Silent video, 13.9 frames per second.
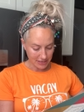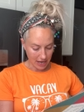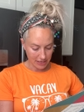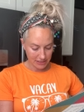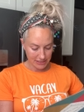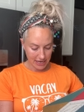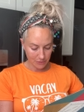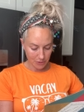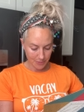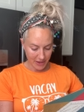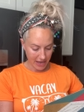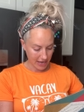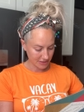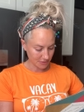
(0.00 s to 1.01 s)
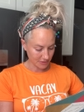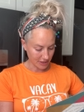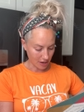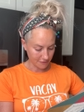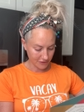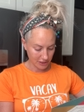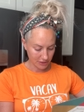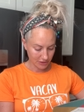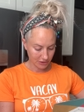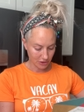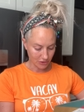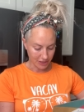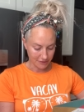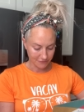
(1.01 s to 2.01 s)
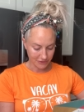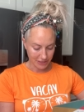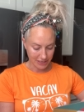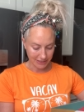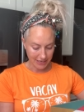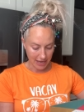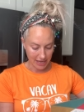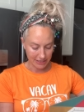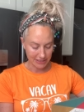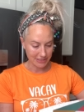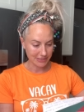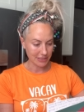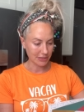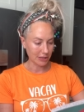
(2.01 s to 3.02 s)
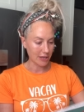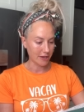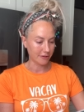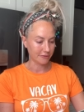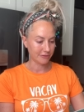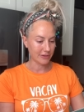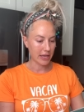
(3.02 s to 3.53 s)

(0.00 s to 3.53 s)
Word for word: not a day will pass without feeling your infinite kindness and love.